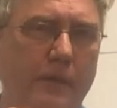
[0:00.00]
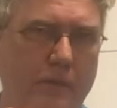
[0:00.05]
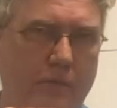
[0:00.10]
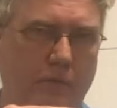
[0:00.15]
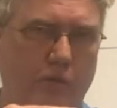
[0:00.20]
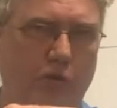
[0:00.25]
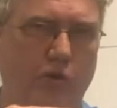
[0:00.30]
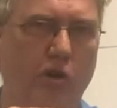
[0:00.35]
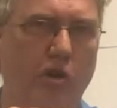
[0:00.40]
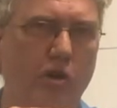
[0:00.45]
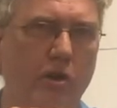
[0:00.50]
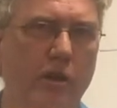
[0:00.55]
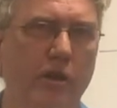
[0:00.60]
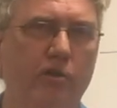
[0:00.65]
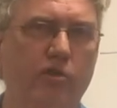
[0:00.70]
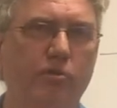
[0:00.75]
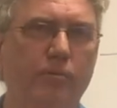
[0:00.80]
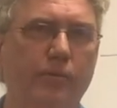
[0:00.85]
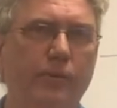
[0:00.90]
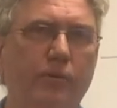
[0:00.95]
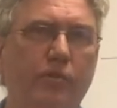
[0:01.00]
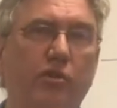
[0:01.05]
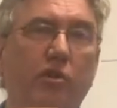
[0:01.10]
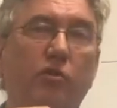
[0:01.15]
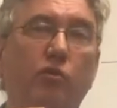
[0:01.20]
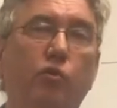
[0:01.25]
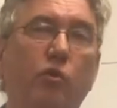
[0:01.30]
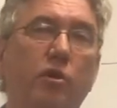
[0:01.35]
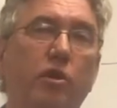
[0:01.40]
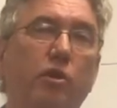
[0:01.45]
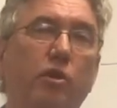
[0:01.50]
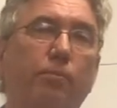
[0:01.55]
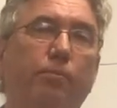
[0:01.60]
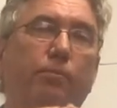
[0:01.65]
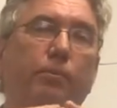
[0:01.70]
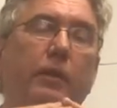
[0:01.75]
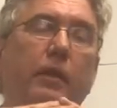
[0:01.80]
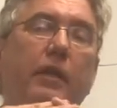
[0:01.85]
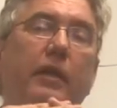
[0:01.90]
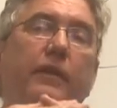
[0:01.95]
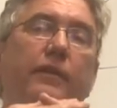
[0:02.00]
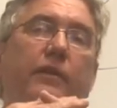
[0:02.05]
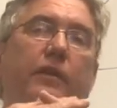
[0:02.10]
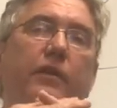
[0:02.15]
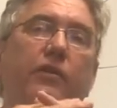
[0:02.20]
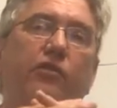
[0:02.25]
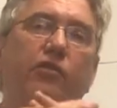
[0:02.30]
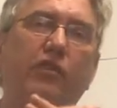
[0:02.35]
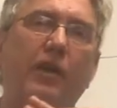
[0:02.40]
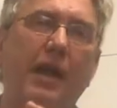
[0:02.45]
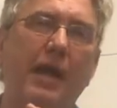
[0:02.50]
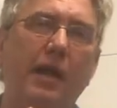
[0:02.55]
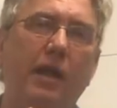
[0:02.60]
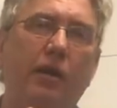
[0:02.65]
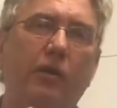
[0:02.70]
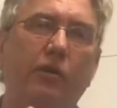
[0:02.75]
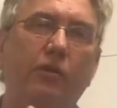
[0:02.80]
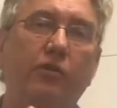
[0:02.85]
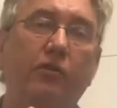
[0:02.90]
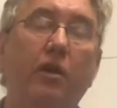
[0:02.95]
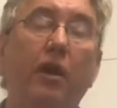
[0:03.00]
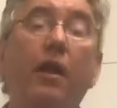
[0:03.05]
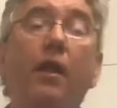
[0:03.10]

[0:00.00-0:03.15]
certain instruments, because when you blend the sounds,